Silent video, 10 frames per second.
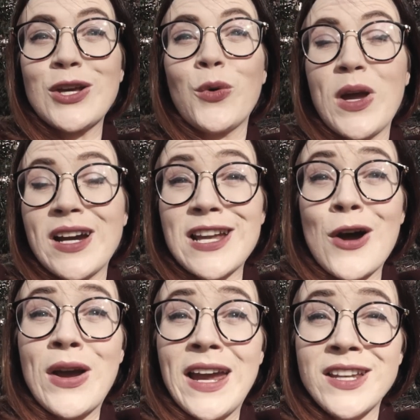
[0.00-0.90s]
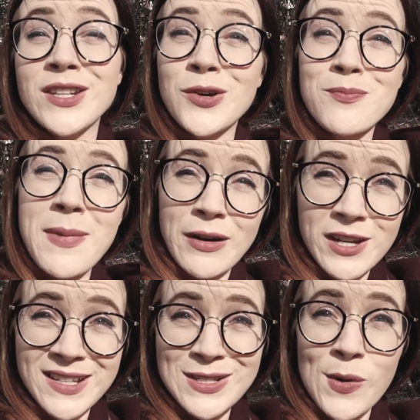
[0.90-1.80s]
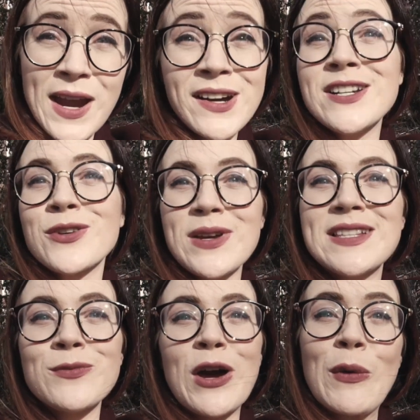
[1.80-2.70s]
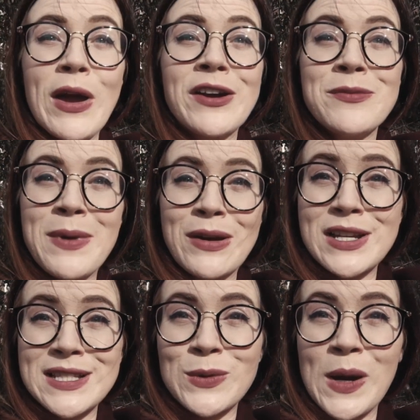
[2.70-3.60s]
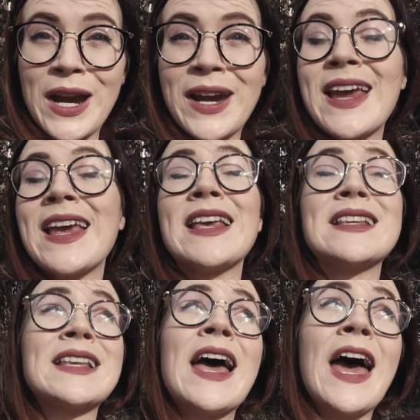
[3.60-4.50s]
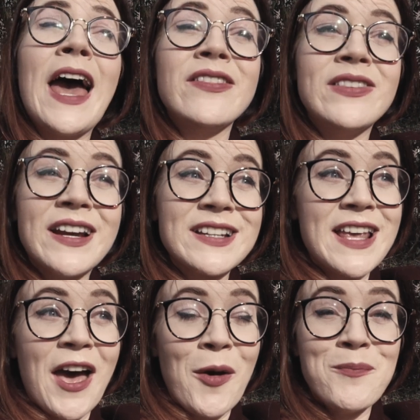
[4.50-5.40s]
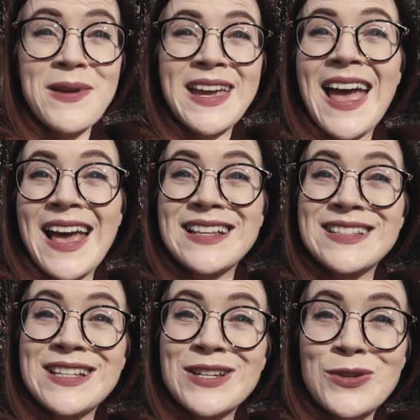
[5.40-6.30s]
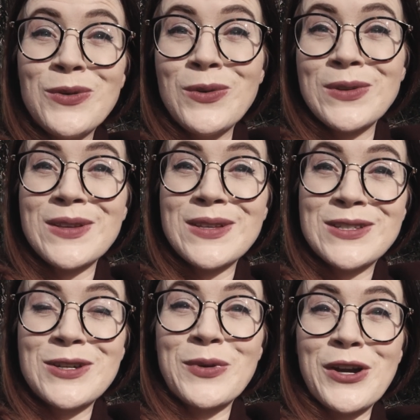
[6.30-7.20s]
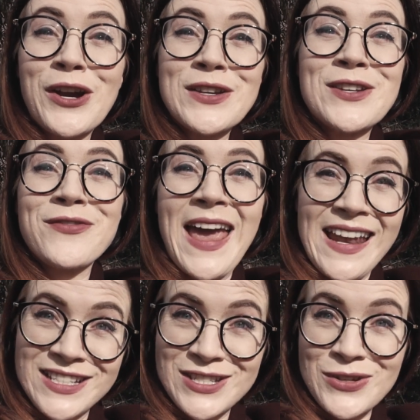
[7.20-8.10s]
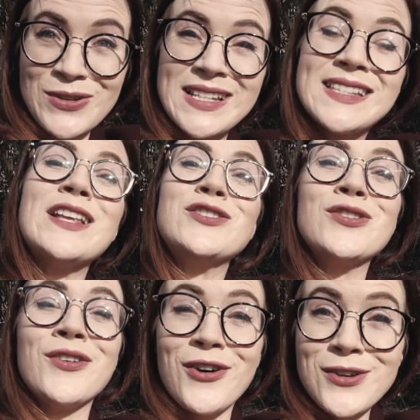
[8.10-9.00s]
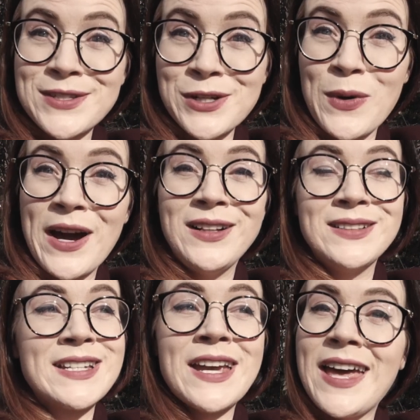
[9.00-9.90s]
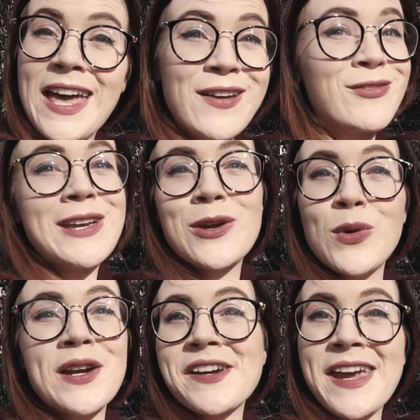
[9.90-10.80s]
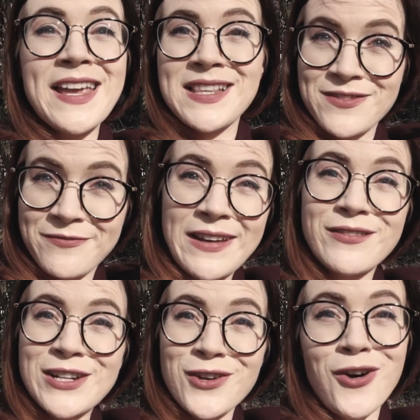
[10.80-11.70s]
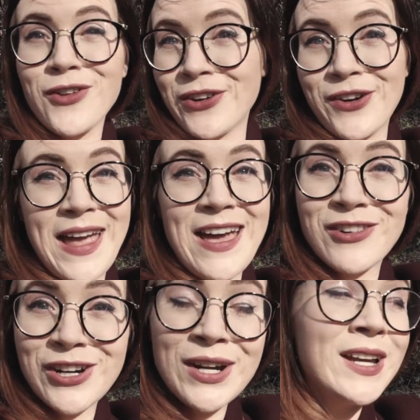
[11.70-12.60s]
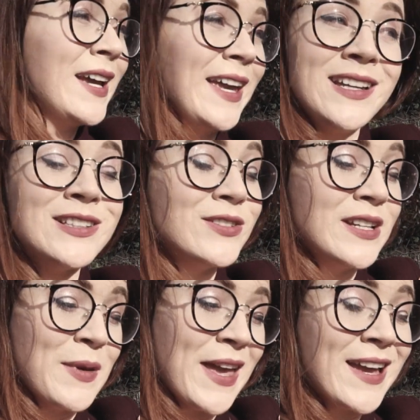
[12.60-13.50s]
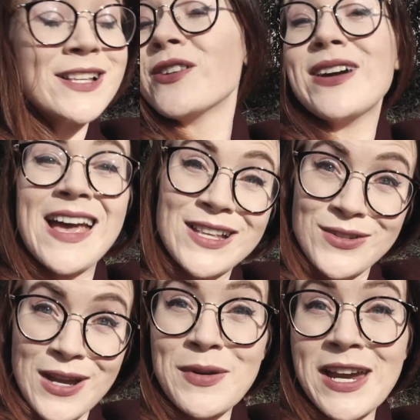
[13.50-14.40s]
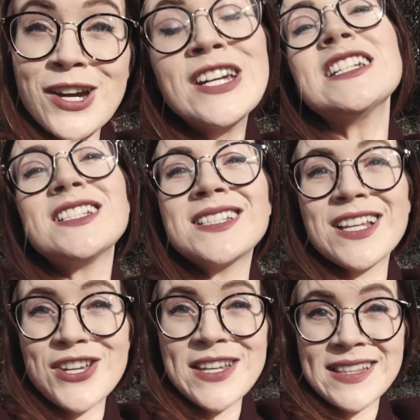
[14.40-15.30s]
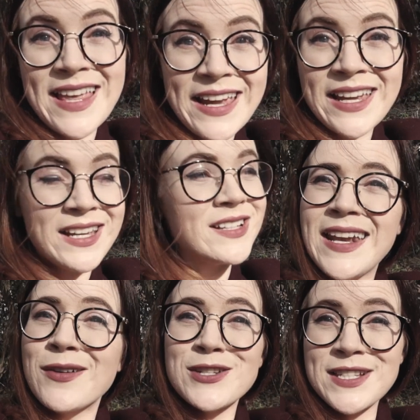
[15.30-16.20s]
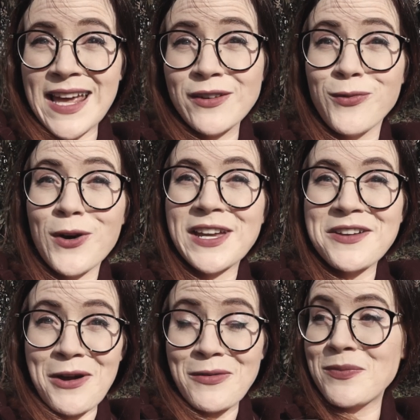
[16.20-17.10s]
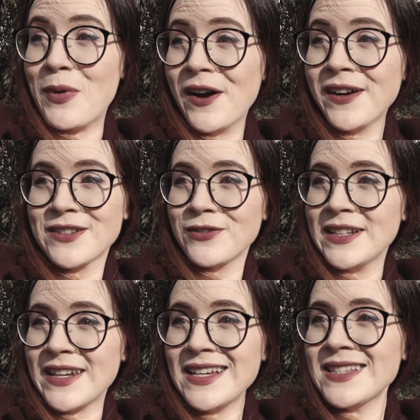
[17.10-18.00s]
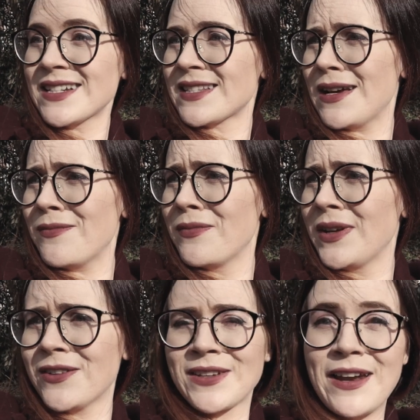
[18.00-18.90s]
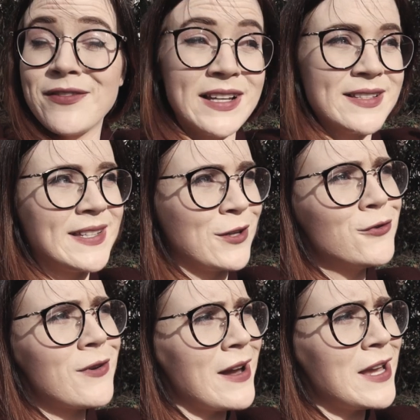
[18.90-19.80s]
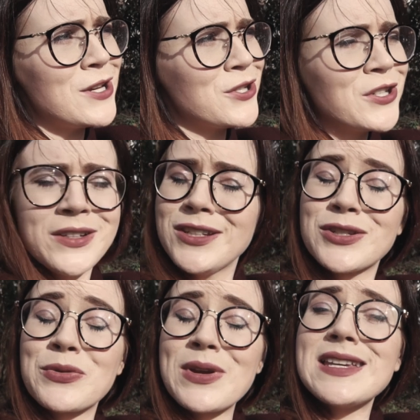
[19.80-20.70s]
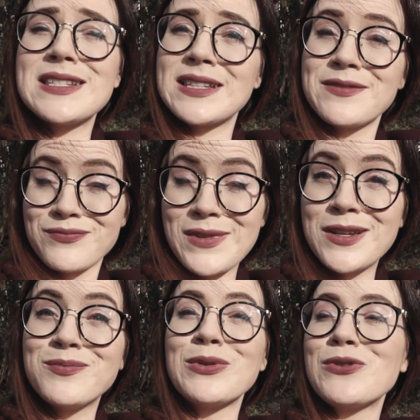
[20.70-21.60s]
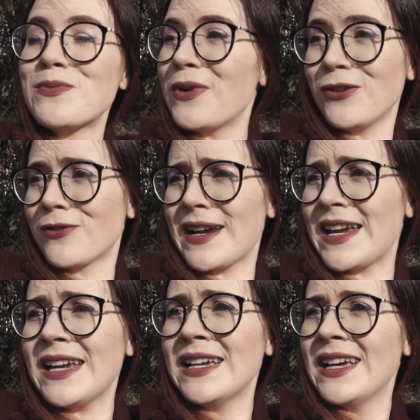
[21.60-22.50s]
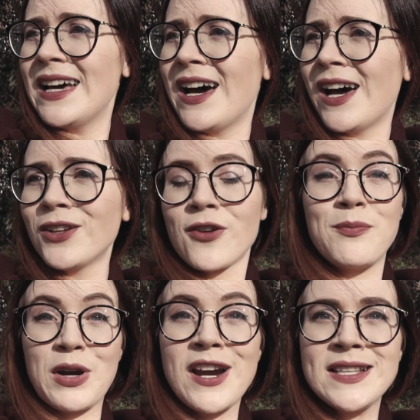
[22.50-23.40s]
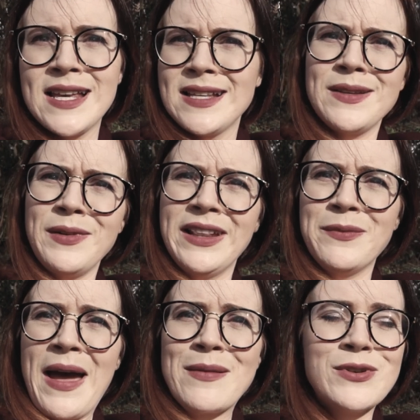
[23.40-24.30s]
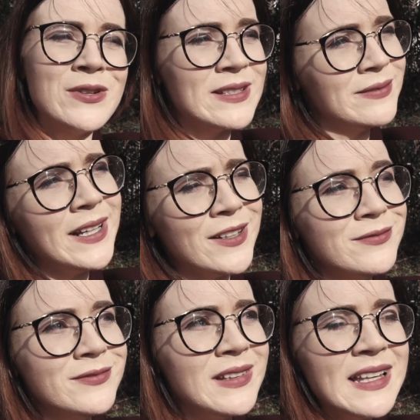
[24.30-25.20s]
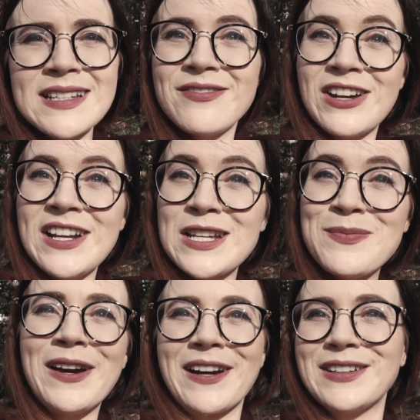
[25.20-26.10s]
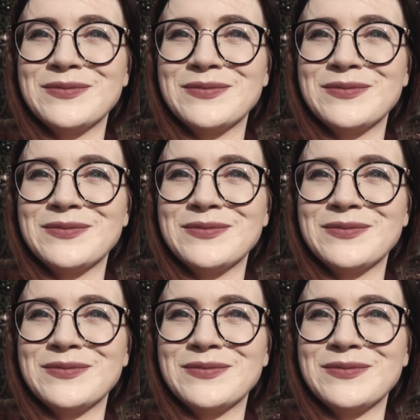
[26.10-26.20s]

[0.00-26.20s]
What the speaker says: So we are now in the Marion Square, and the reason why we are in Marion Square is there's a big ass, cool, super sort of attitude statue of Oscar Wilde, every queer kid's favorite author ever, including me. So I had to come here, touch his leg, and now we're just kind of walking around the park. It's really nice. There's some, you know, kind of like sakura-ish trees in bloom already, a lot of birds, some little bamboos, you know, it's a very nice park.